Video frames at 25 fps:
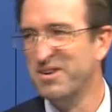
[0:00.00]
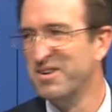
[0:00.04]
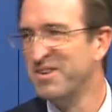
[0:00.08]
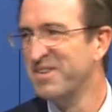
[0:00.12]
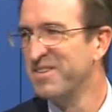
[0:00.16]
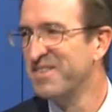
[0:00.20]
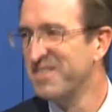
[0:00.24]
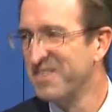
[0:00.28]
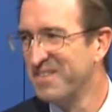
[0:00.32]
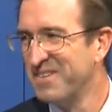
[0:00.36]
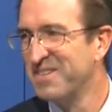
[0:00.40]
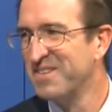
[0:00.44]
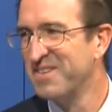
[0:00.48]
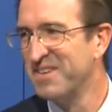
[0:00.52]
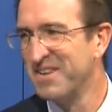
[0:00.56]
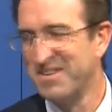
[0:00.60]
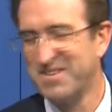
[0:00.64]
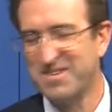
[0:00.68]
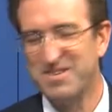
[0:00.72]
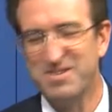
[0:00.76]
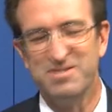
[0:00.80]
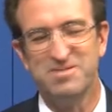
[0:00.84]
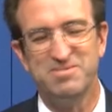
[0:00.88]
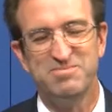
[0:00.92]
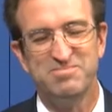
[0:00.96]
Thank you both. I
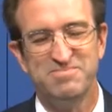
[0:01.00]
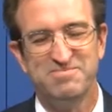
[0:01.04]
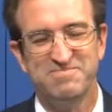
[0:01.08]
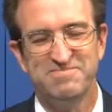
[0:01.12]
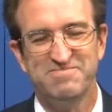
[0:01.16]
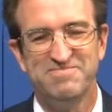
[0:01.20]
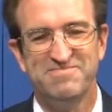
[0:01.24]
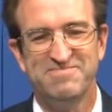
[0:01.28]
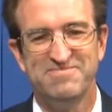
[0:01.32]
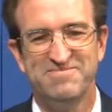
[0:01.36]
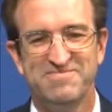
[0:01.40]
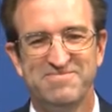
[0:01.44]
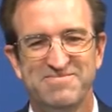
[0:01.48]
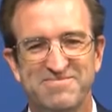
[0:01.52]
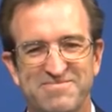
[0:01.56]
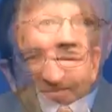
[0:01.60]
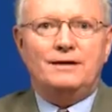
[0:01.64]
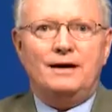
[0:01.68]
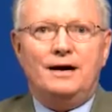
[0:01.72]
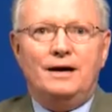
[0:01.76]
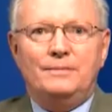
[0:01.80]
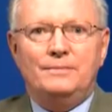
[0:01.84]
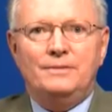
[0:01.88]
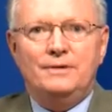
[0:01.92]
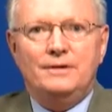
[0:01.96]
think we're just about out of
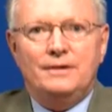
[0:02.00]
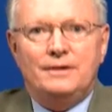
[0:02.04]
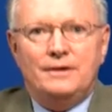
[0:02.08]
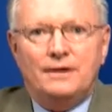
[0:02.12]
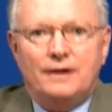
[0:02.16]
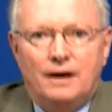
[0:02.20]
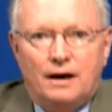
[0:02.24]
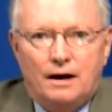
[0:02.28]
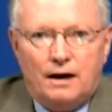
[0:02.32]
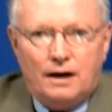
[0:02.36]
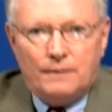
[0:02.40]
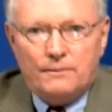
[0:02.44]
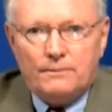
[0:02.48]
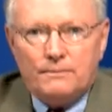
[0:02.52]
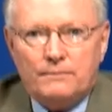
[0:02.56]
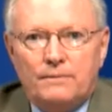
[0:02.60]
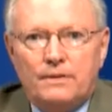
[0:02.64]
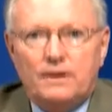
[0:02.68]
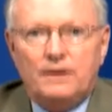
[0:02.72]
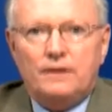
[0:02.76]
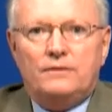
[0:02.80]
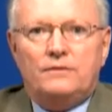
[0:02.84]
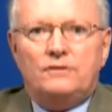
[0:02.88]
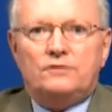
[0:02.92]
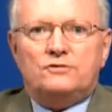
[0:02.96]
time.
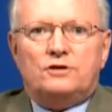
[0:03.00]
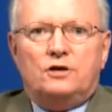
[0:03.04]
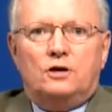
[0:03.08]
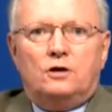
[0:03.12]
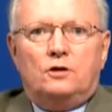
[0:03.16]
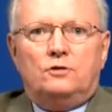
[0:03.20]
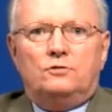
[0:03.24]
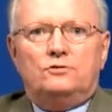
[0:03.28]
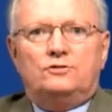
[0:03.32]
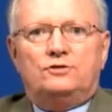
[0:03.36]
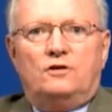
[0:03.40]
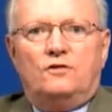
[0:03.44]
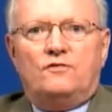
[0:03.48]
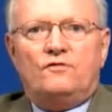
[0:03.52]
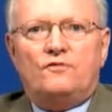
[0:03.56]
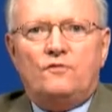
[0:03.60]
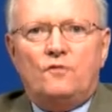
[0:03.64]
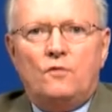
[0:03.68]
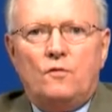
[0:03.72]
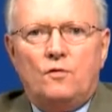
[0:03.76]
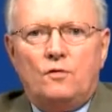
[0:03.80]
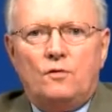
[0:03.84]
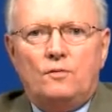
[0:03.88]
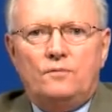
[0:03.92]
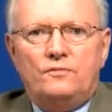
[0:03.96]
This concludes our
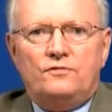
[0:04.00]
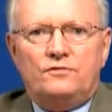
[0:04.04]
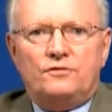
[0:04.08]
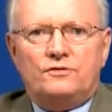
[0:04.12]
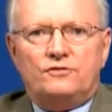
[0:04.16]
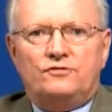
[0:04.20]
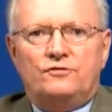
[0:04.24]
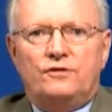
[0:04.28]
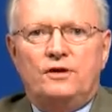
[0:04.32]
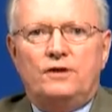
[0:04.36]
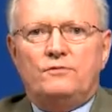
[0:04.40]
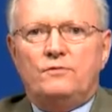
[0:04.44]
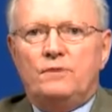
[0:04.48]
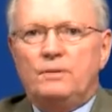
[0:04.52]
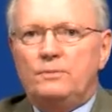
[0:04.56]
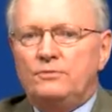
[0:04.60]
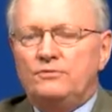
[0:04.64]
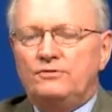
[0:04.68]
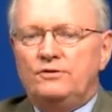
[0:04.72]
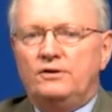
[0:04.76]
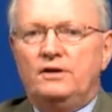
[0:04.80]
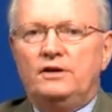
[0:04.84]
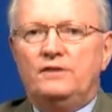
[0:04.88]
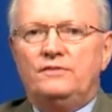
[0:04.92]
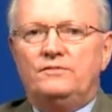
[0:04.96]
forum for the State
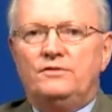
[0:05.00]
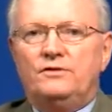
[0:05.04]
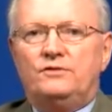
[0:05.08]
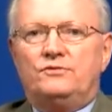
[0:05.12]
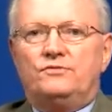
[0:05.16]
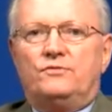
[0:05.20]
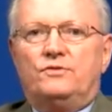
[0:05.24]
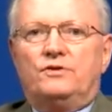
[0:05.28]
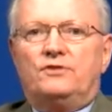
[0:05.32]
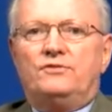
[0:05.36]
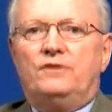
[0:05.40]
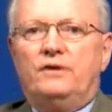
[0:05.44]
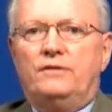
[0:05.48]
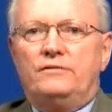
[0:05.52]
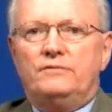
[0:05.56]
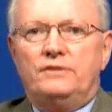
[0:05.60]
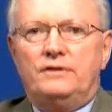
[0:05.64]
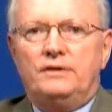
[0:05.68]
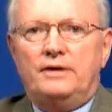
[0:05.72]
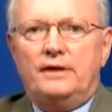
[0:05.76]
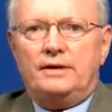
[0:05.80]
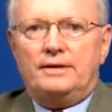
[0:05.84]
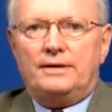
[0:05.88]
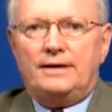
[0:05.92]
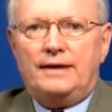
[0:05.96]
Representative District 78